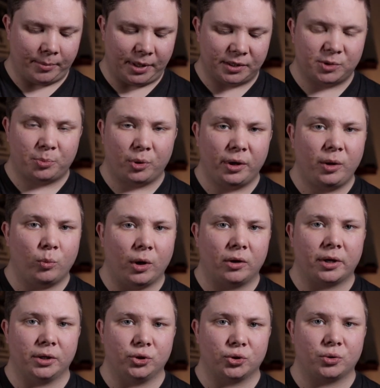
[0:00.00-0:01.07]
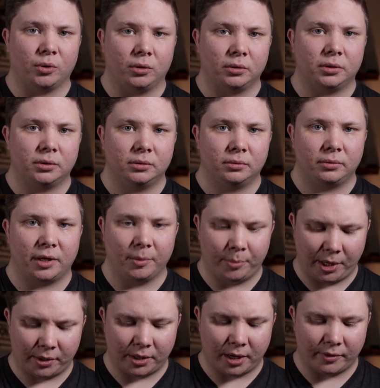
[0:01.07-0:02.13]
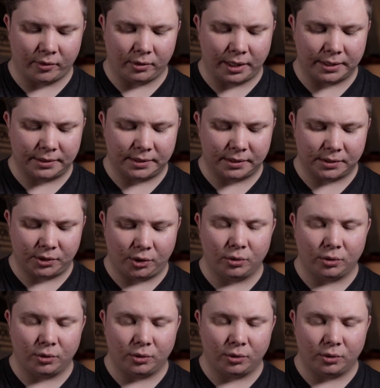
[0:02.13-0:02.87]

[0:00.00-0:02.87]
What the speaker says: it's pretty well controlled compared to other lenses.